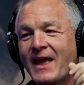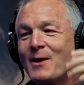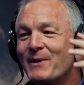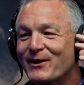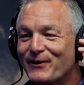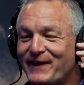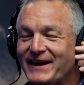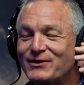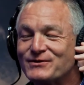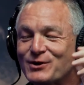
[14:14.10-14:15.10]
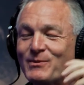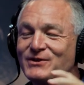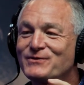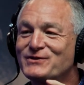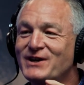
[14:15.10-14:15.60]
Michael, thank you so
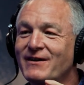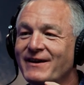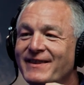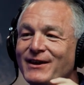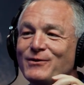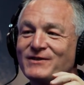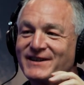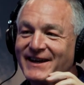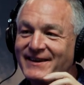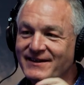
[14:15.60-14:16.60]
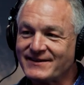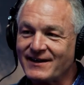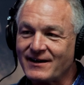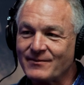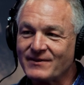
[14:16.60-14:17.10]
much for sharing. Thank you for taking the
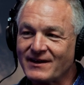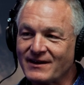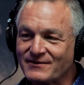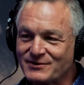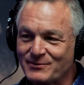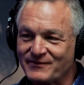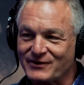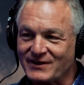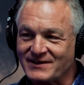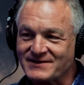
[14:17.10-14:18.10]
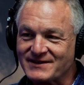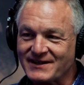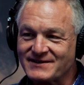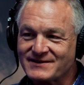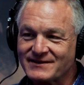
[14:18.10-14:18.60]
time. I love some of your
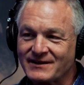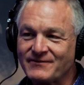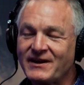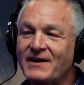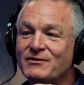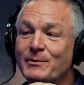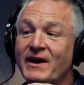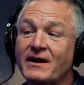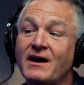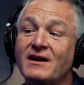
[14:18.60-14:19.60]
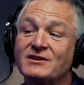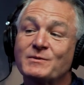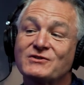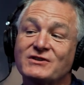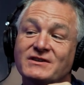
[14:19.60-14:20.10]
insights. Love to have you back on,
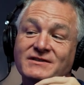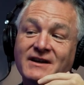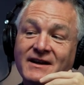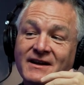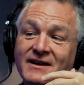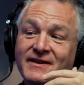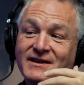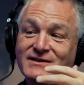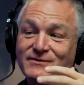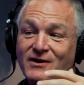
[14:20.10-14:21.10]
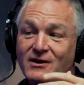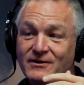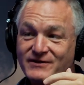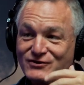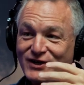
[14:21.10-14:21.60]
especially as things
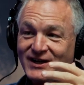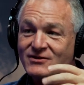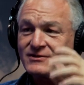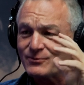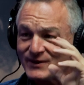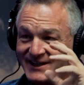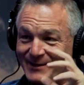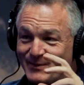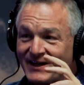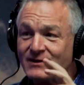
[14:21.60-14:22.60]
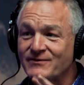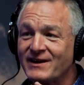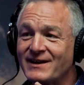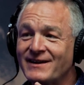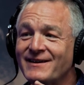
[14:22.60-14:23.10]
evolve and change, and we keep
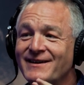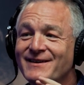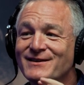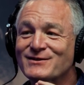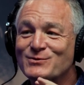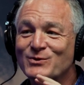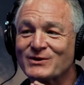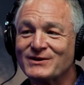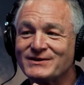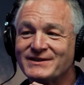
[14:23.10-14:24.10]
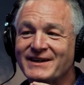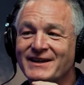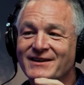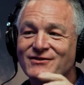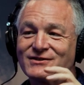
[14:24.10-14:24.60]
innovating in this world.
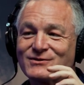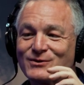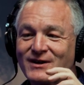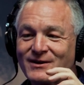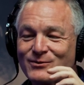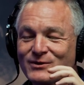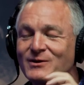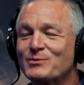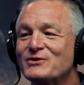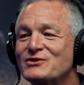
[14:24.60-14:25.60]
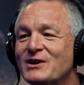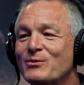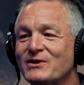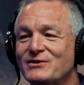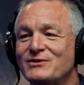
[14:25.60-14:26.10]
And just uh, really appreciate
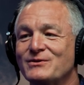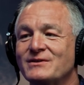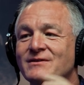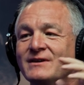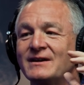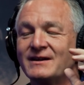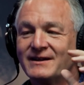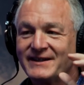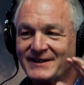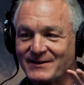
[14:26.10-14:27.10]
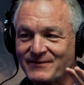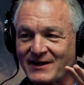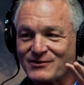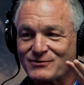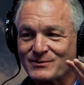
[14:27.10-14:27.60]
what you're doing, leading the
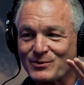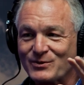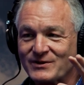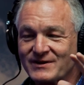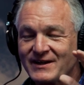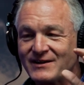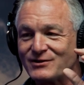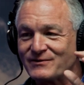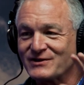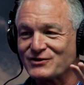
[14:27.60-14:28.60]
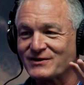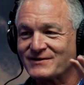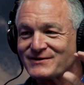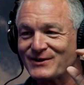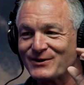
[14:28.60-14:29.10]
advisory board, and your
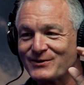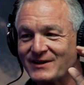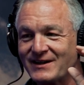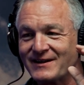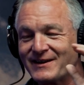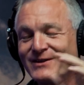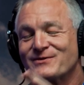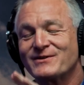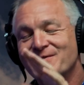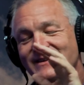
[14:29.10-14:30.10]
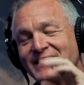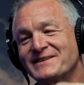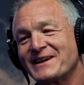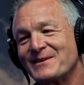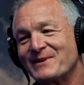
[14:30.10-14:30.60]
vision. So uh, thanks for thanks
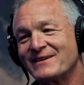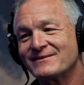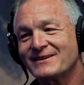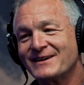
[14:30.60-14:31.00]
again, man.